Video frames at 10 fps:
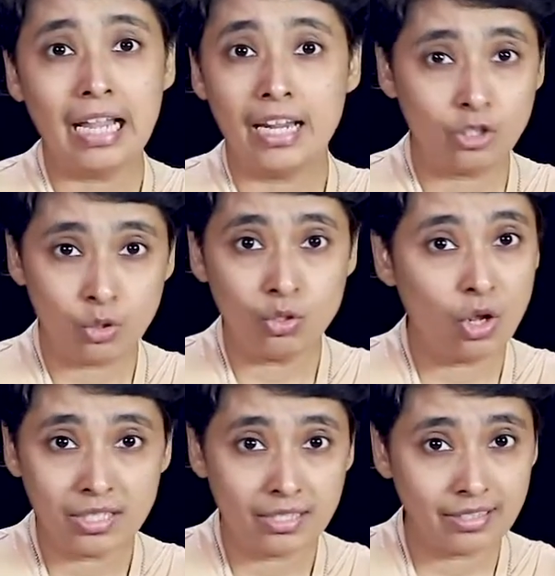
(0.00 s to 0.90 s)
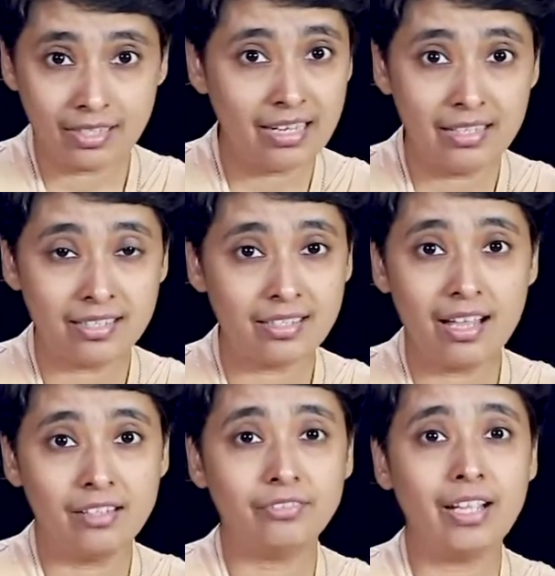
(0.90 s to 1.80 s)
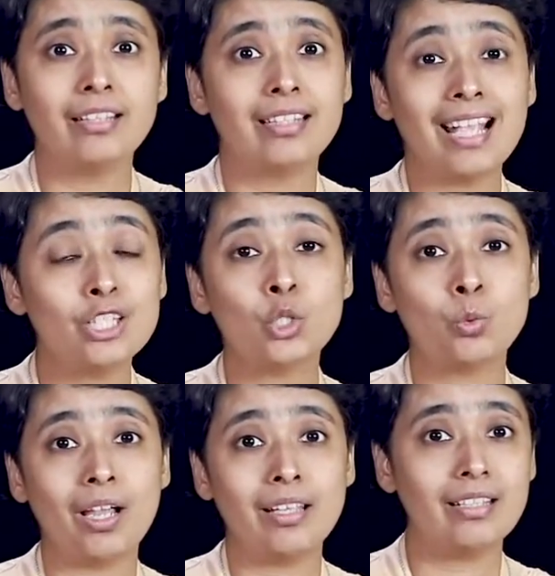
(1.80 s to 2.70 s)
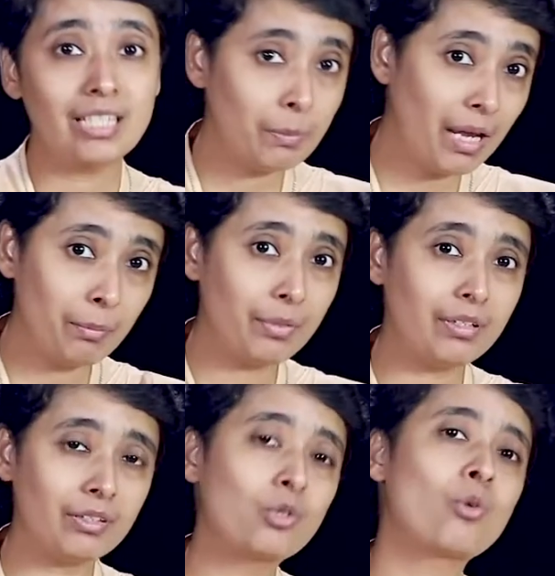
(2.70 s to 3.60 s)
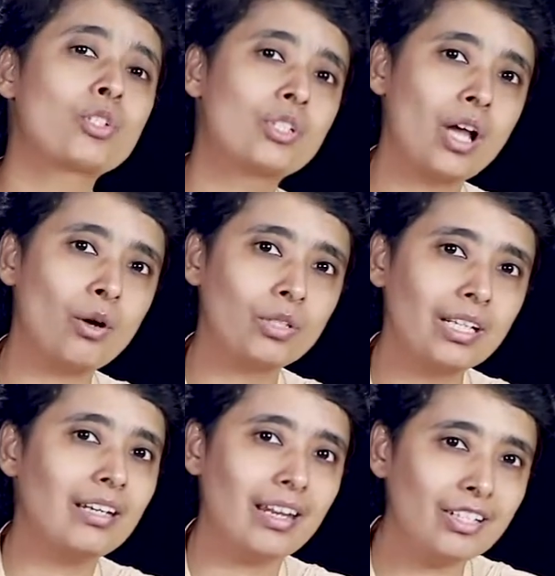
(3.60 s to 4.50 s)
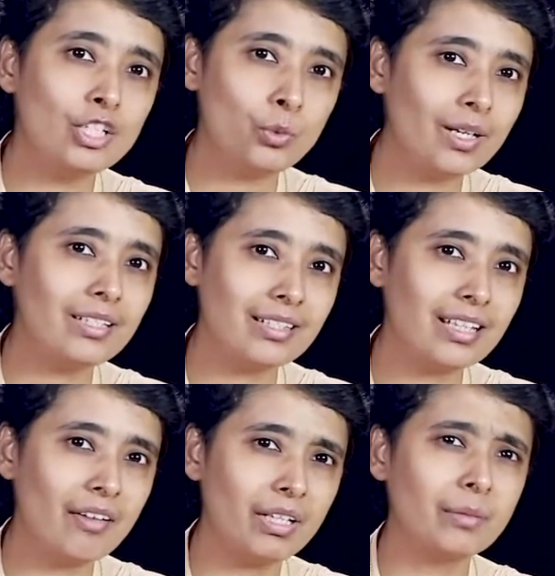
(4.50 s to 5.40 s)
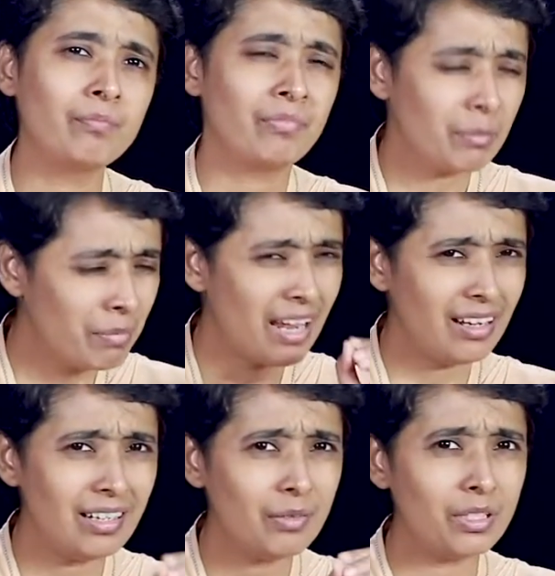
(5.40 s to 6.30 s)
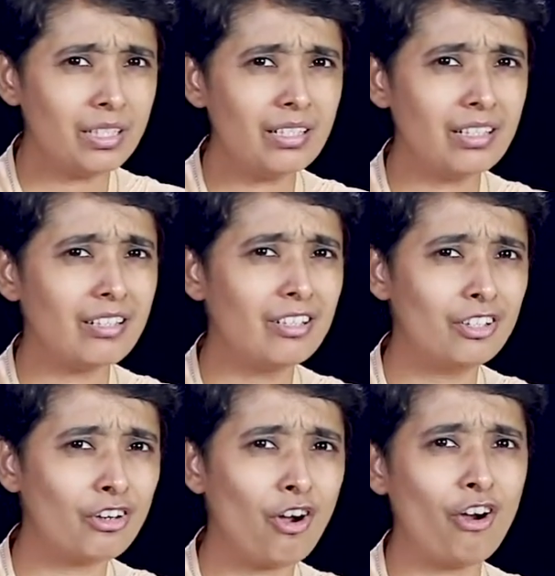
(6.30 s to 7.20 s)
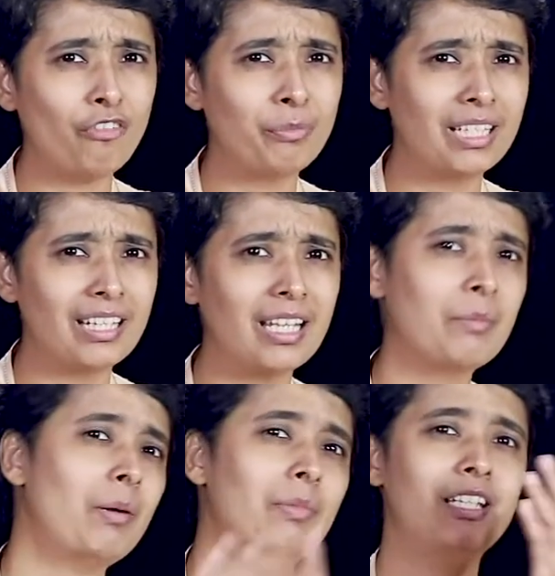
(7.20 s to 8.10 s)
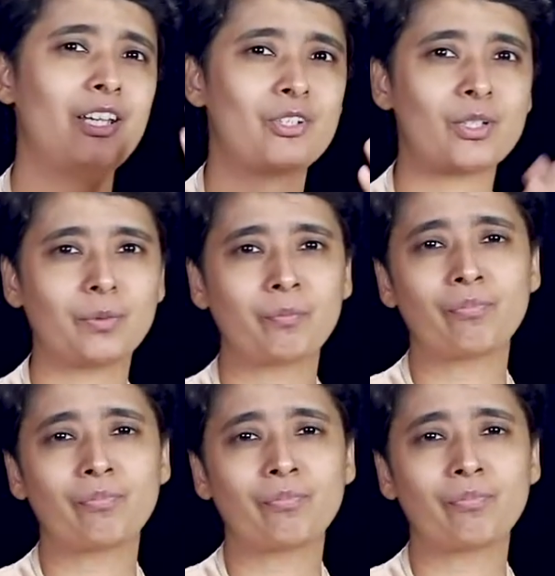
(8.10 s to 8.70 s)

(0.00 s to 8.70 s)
It could not sustain itself, and that's why this paper closed down in 1827, barely within a year of beginning publication.